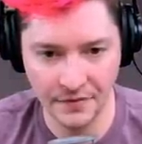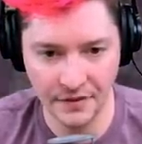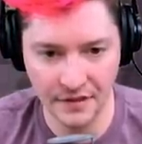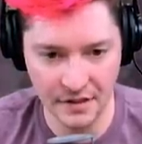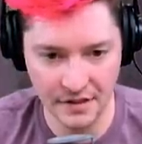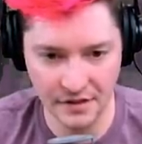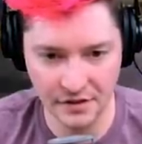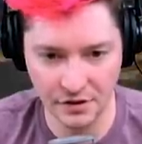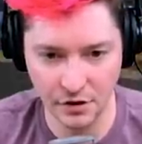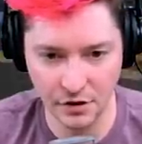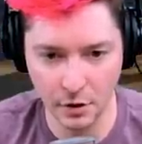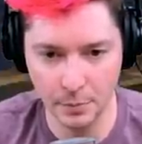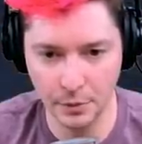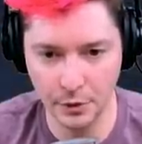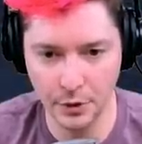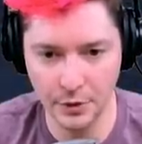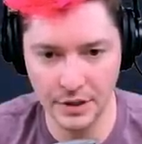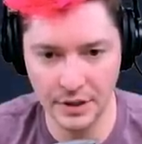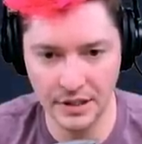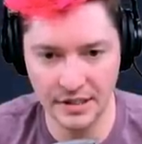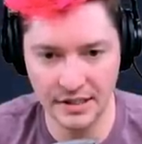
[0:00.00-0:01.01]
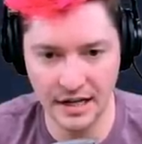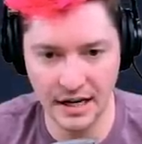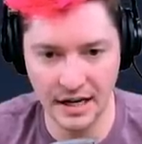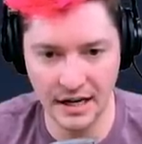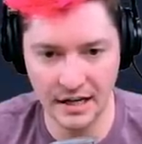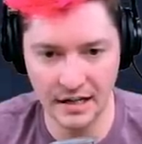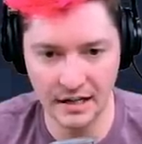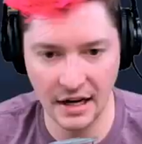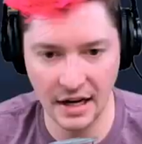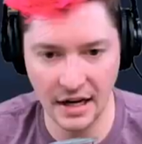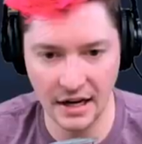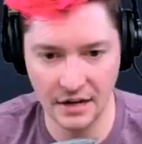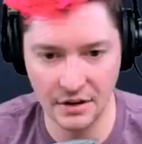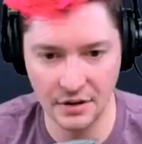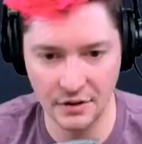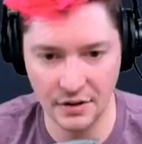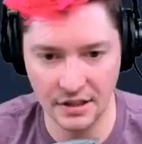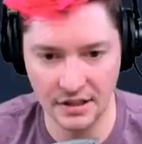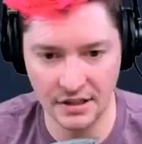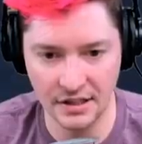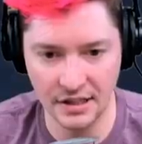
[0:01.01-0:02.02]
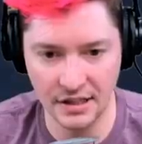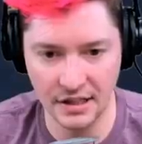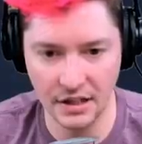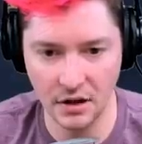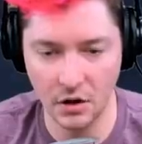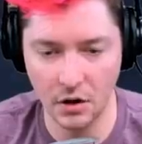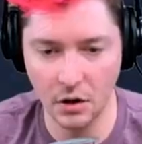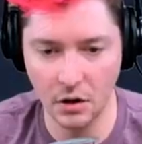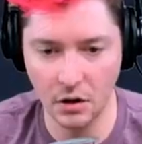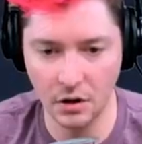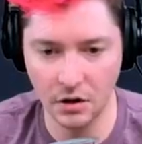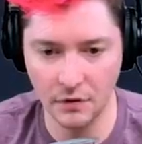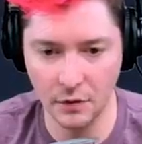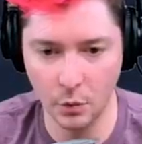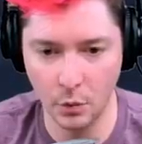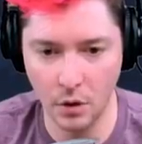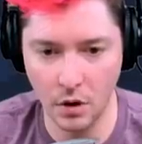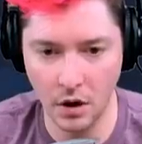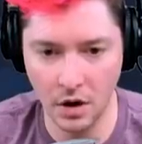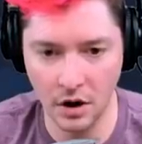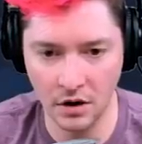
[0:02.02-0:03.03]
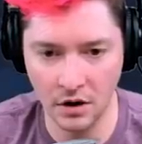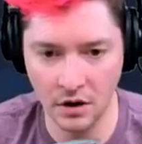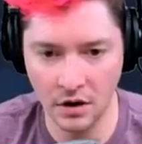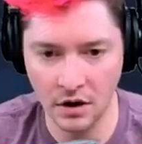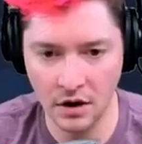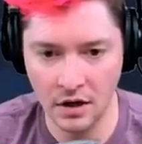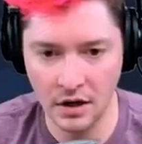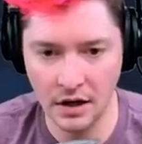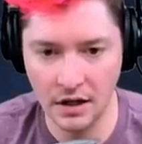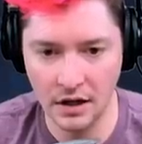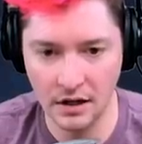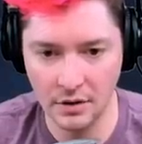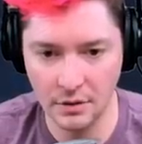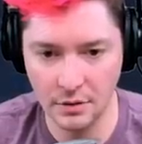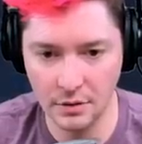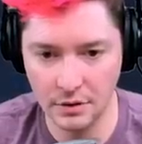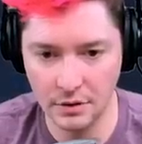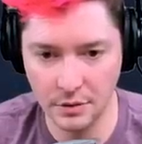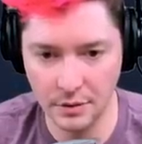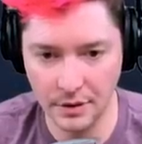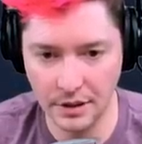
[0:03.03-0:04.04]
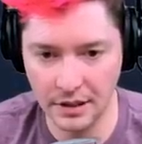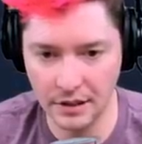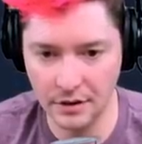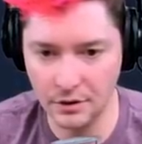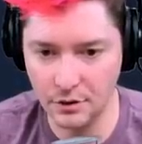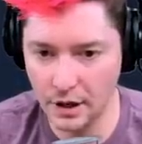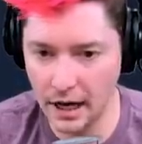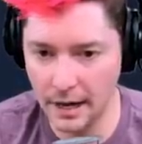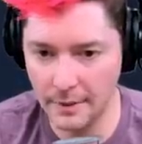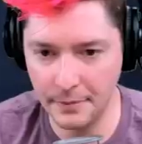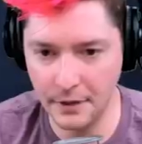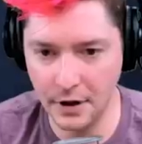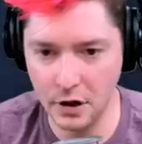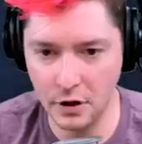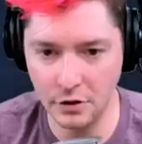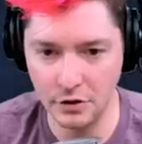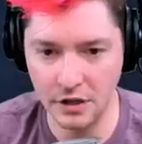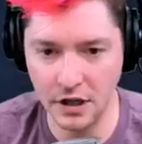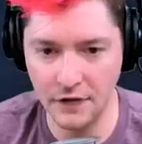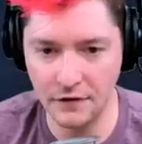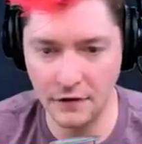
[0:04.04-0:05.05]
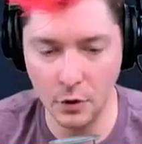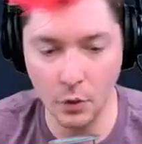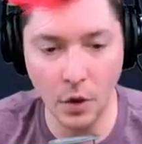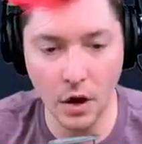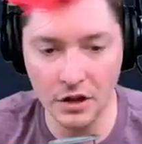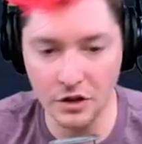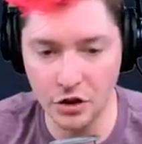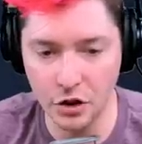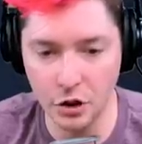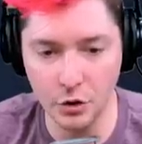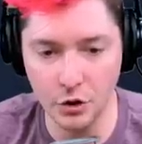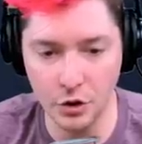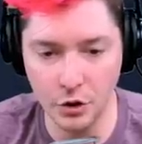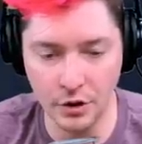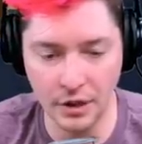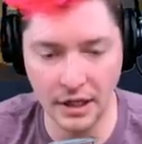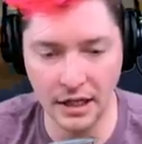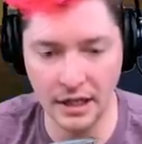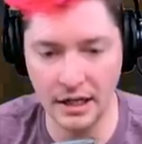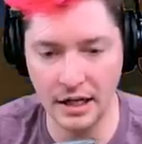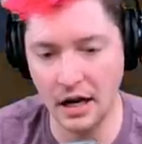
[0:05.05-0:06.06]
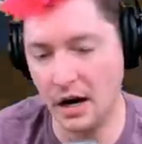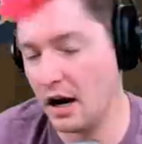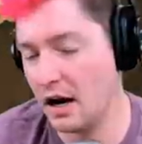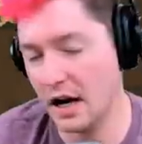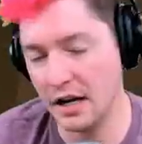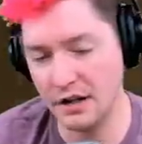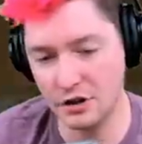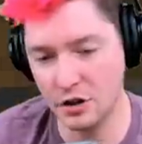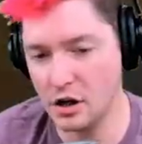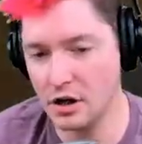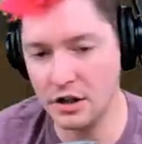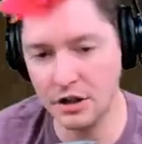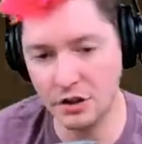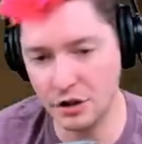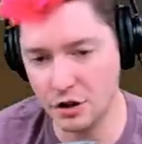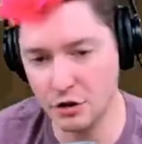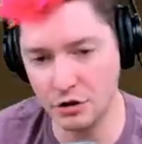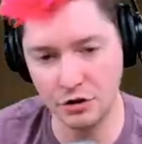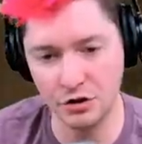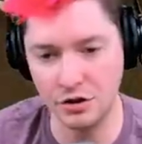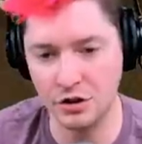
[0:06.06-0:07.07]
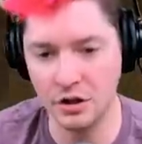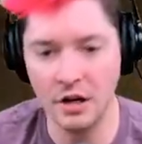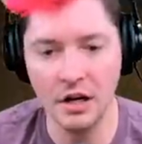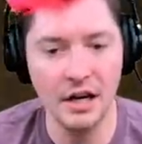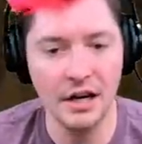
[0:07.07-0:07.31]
This is our brewing stand and you can see all of the water. Oh, so we could grab those. If you want to, you can, uh, as long as there's